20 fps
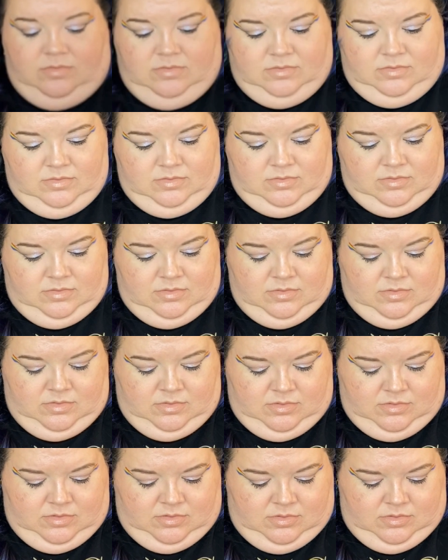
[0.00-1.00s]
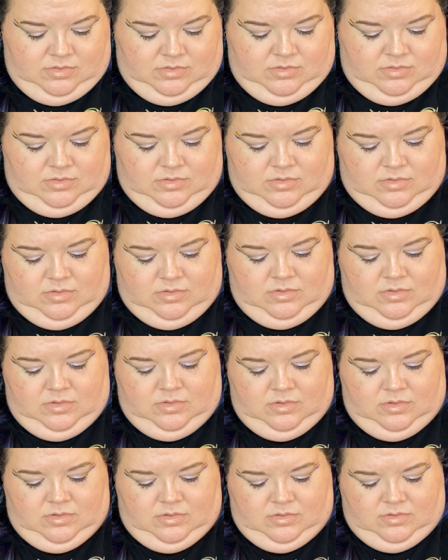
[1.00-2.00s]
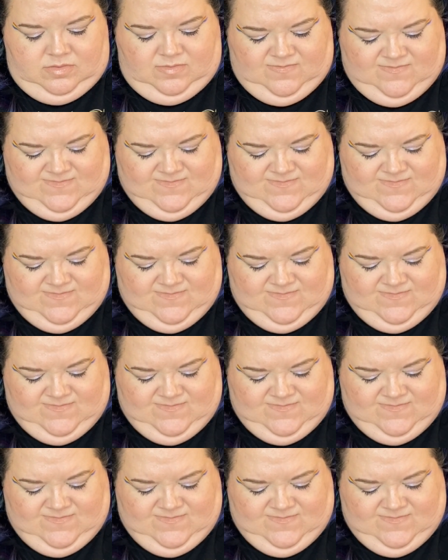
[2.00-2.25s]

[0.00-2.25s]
Nobody speaks.